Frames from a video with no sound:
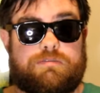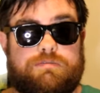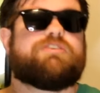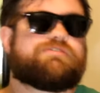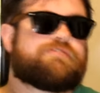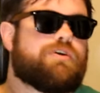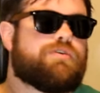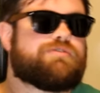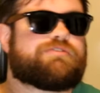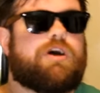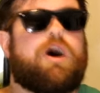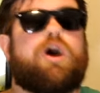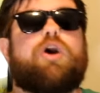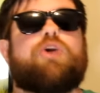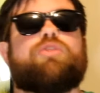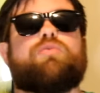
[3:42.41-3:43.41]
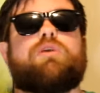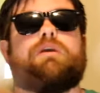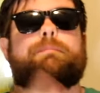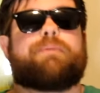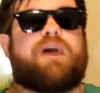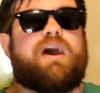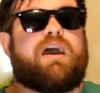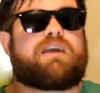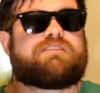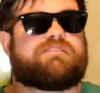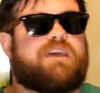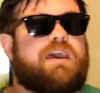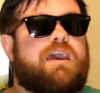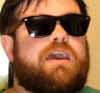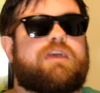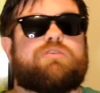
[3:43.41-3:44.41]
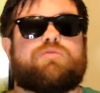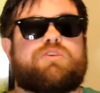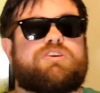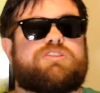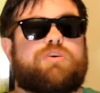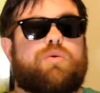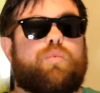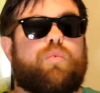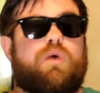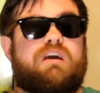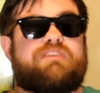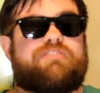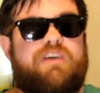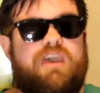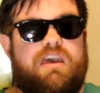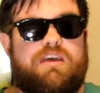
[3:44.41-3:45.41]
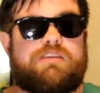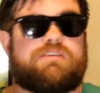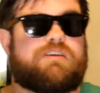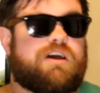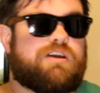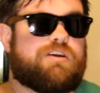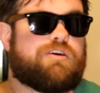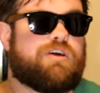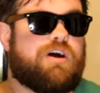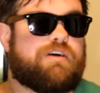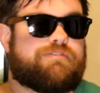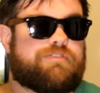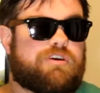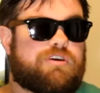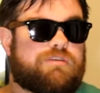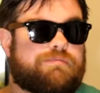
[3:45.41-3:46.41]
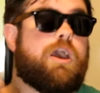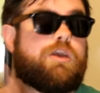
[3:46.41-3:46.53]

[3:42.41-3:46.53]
This goes all the way back to Henry the Wife Head Cutter Offer.